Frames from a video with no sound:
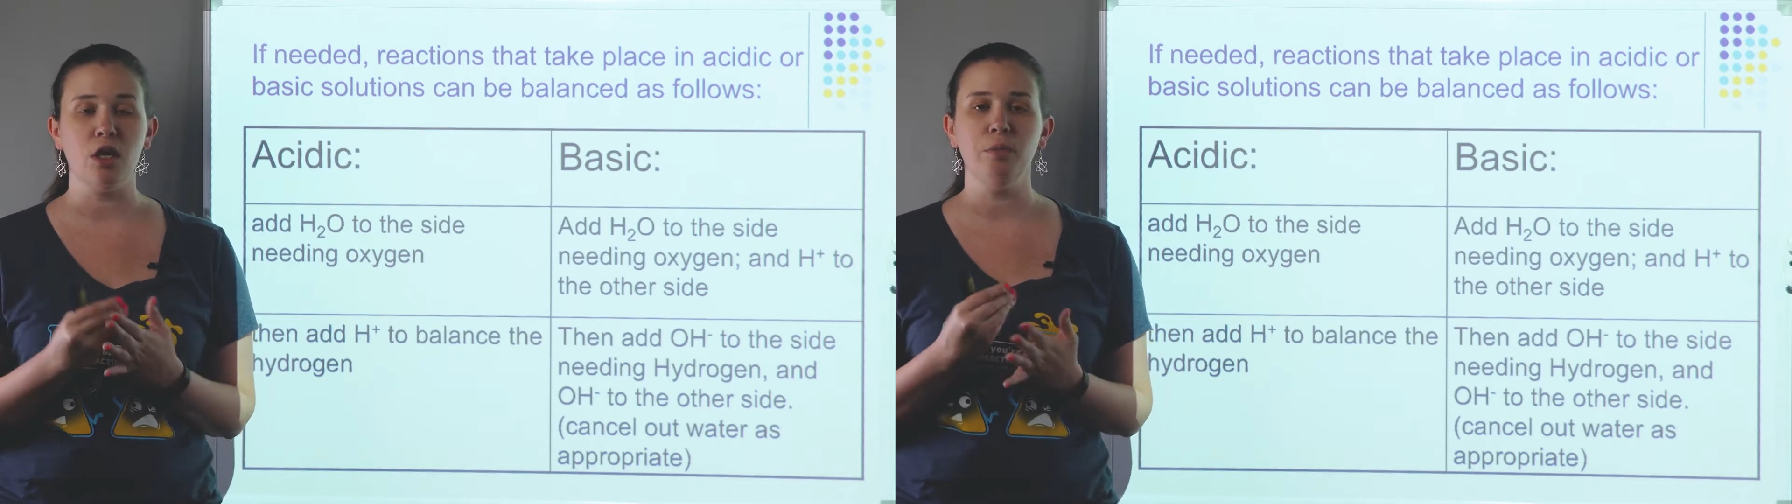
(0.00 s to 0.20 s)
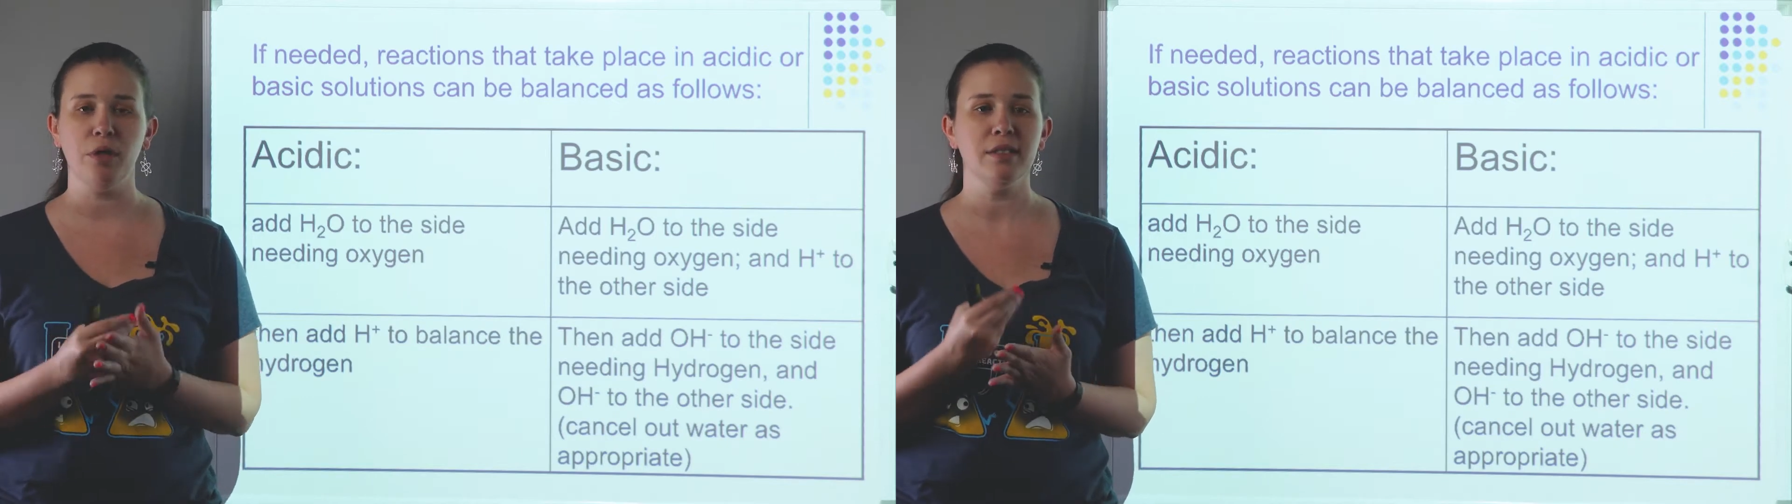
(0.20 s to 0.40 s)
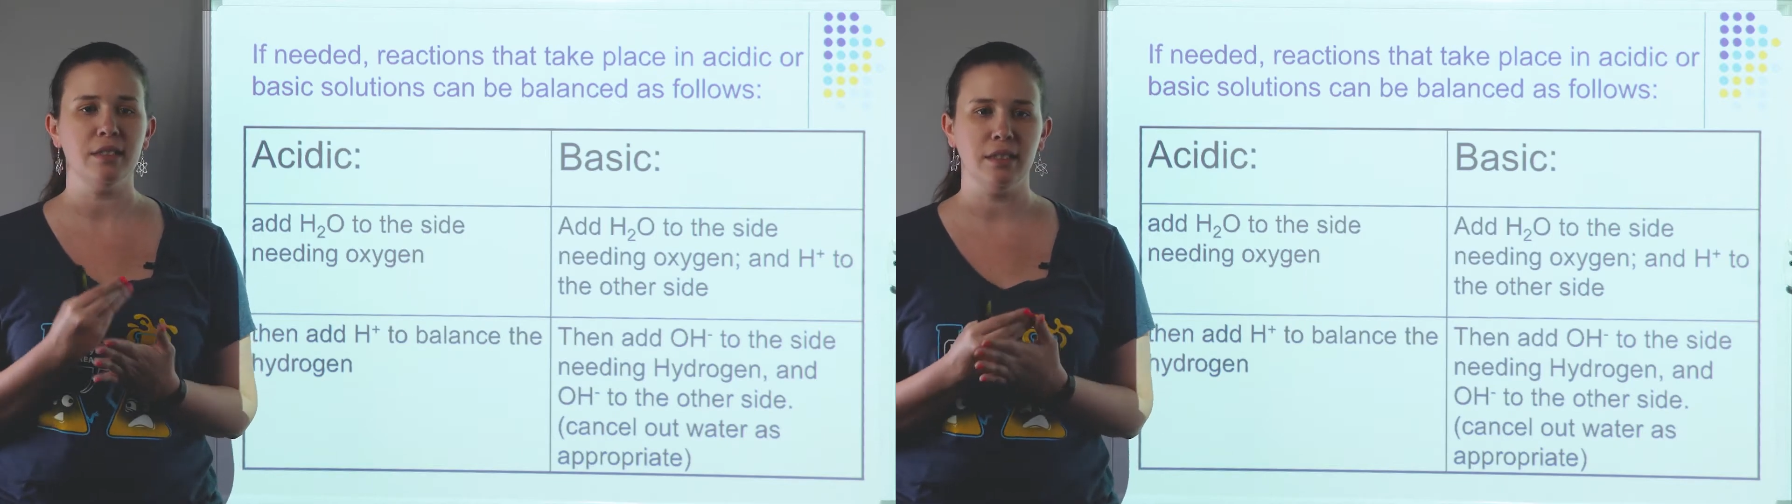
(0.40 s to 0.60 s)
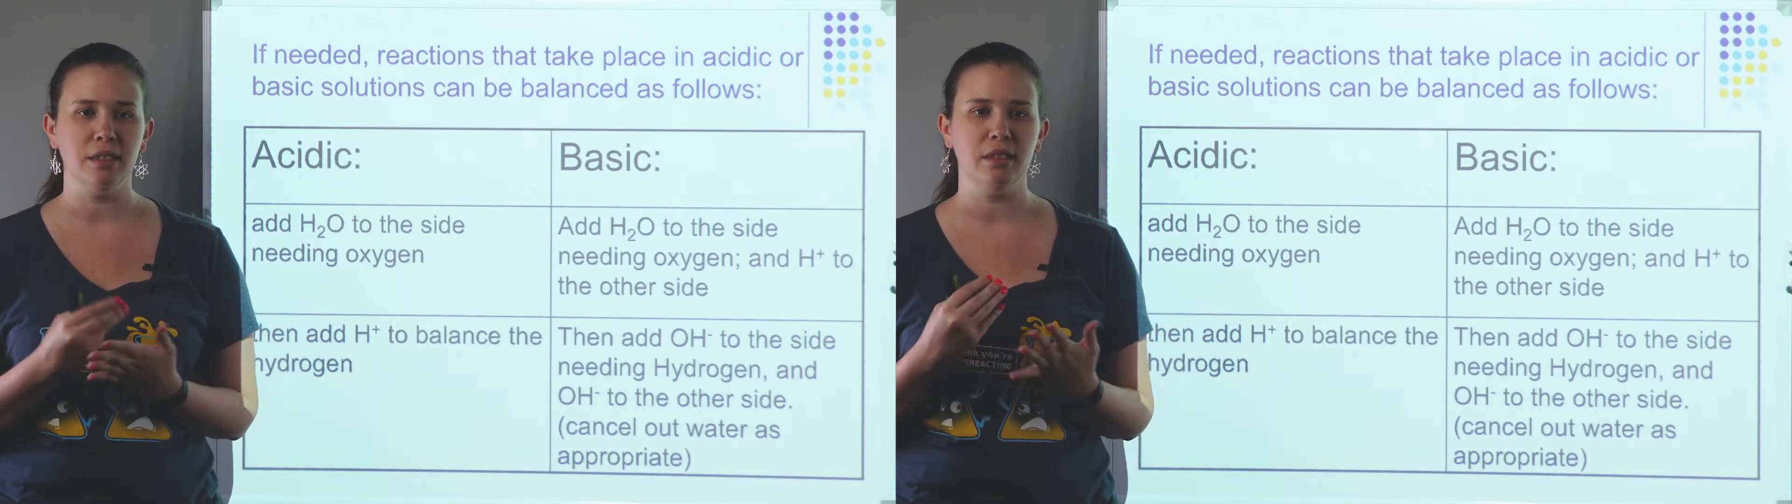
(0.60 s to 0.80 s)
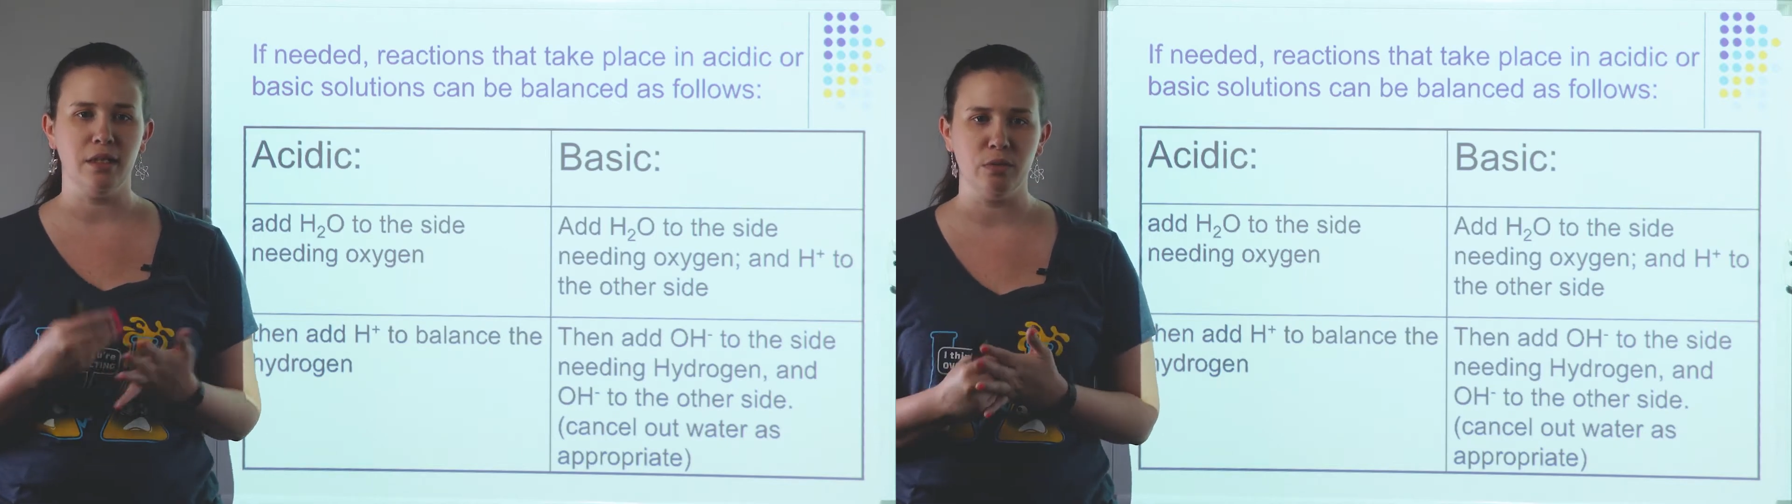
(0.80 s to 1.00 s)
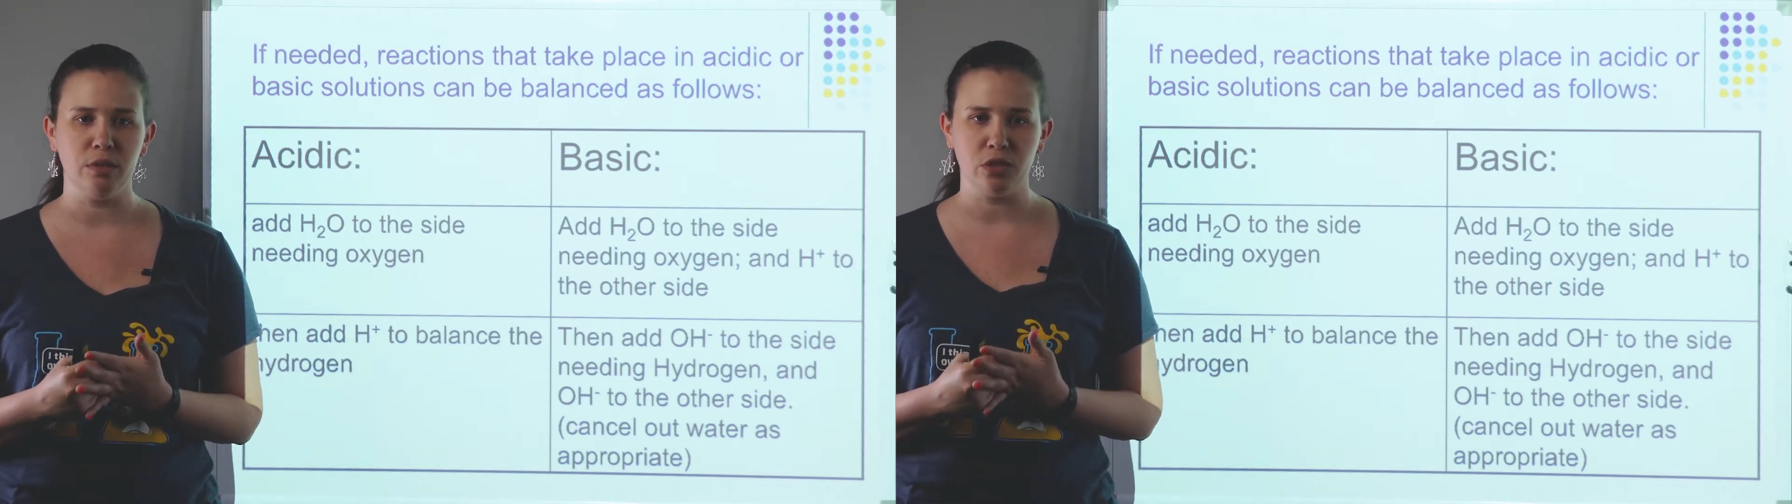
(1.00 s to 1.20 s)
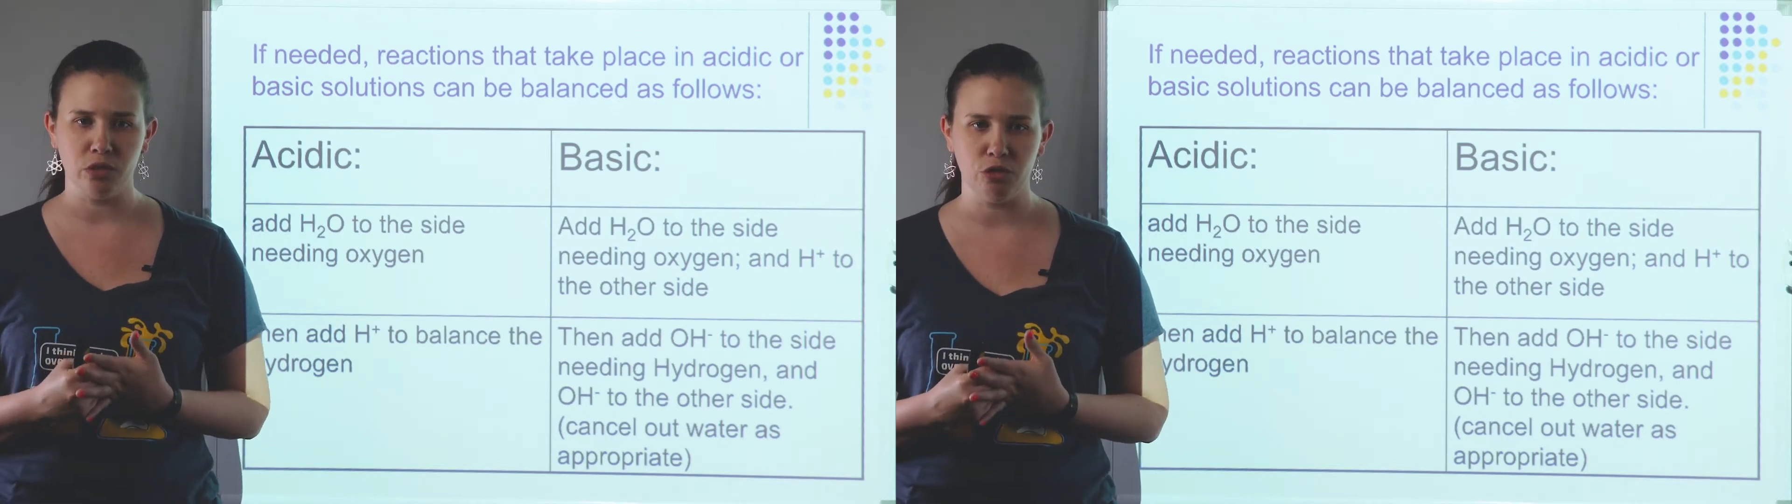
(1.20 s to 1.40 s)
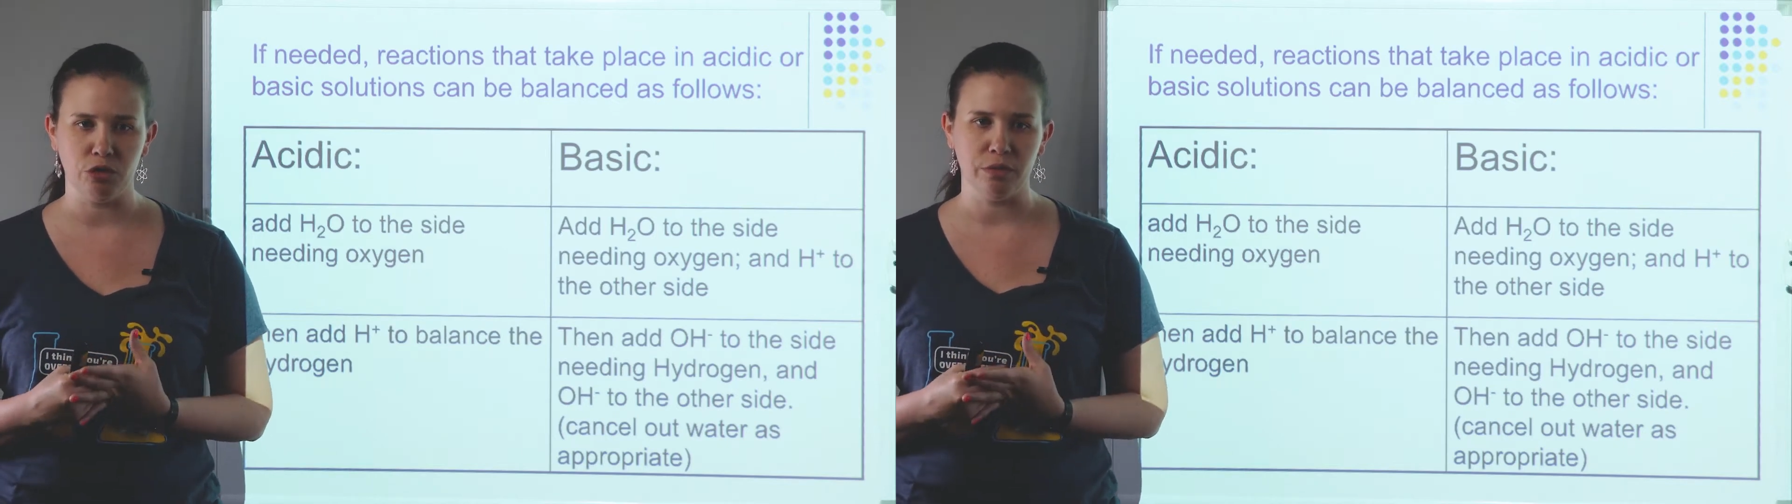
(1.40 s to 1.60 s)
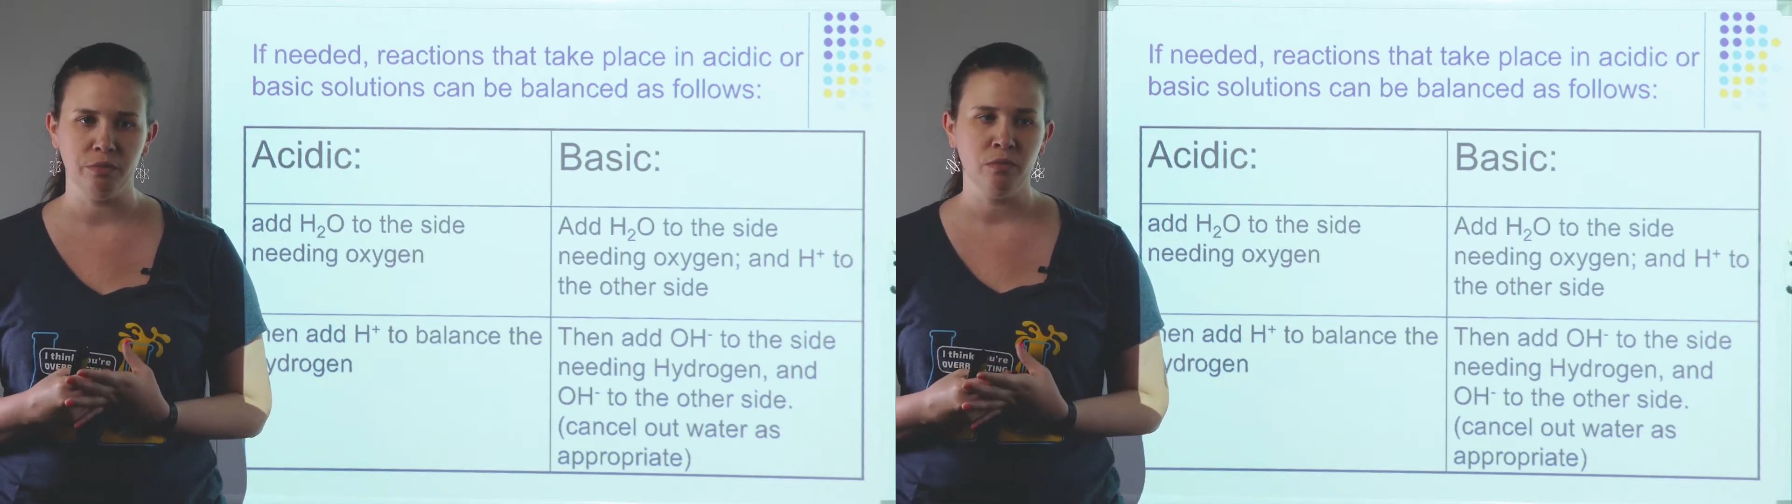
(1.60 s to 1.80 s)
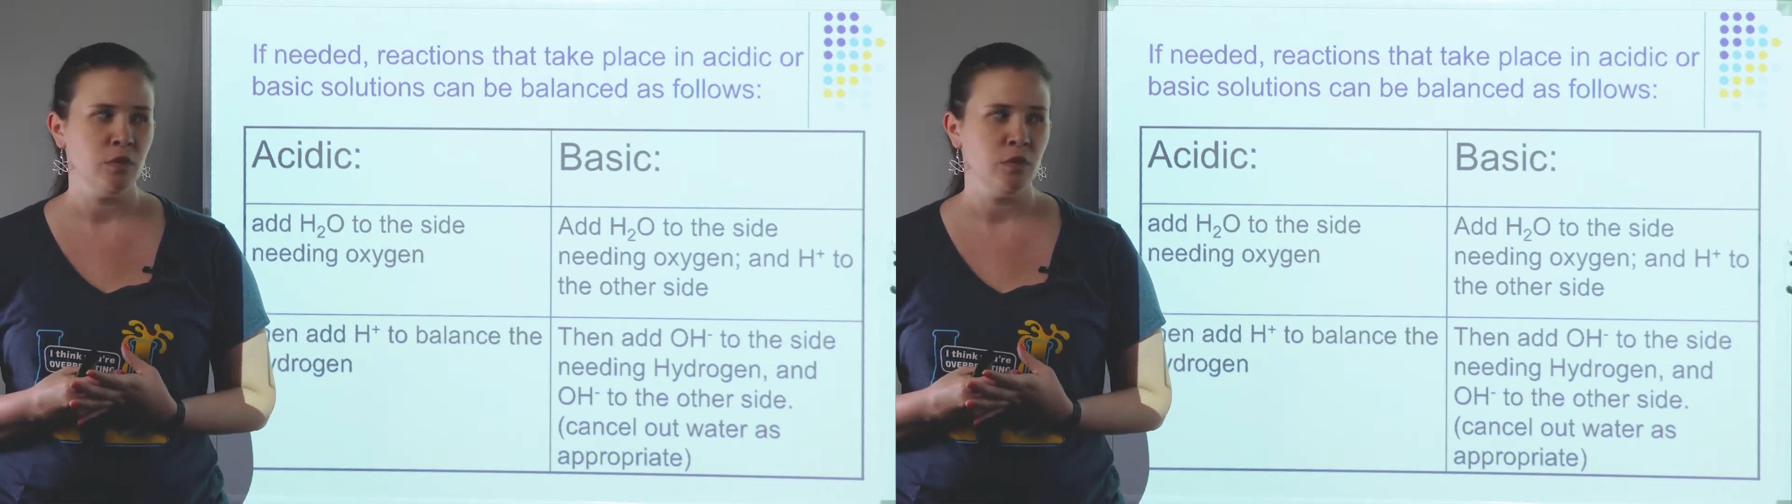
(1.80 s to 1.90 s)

all present in an aqueous solution.